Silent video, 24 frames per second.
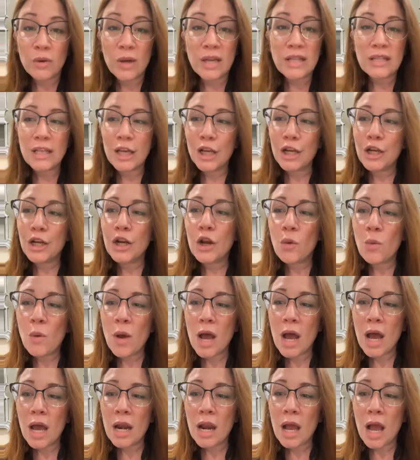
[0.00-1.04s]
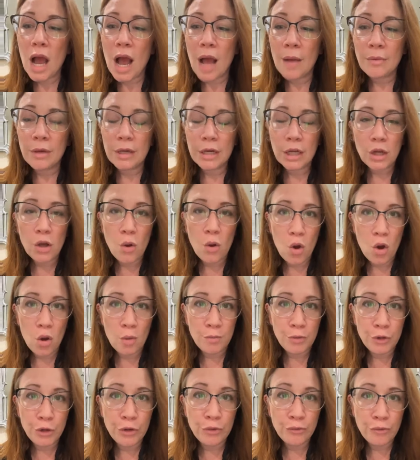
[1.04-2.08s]
So I said, you know what? I'm going to go
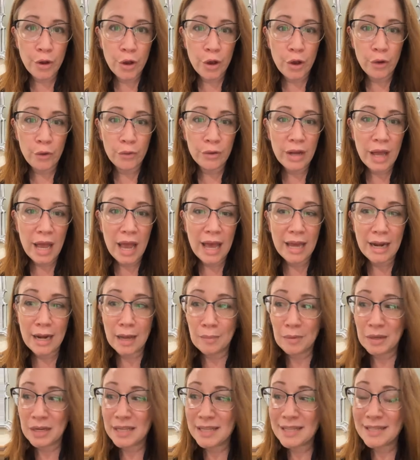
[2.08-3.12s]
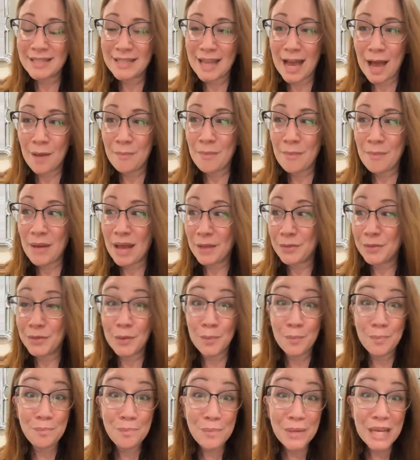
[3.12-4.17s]
home New Road and I'm going to stop
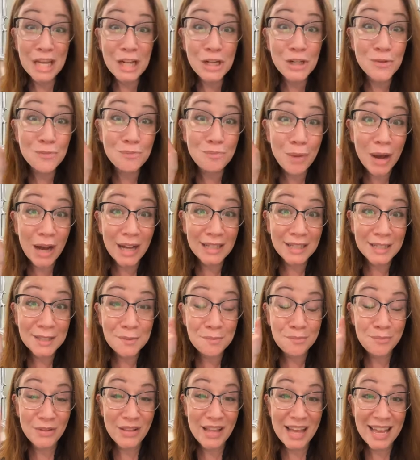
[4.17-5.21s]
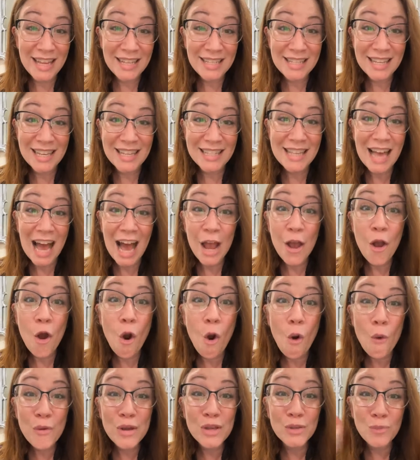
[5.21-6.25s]
at the Beach Buns place because I
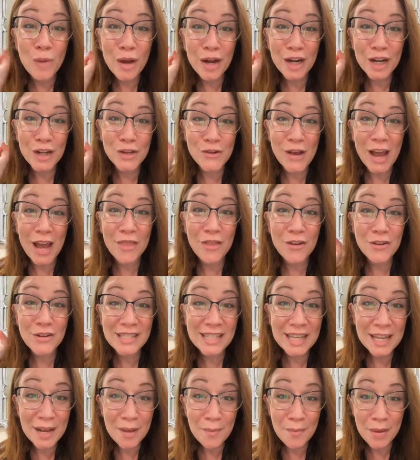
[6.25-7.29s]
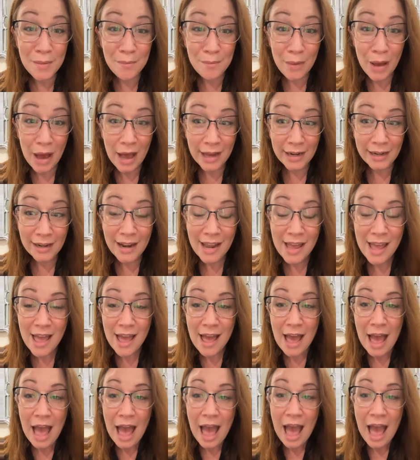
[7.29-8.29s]
always wanted to try their cinnamon bun.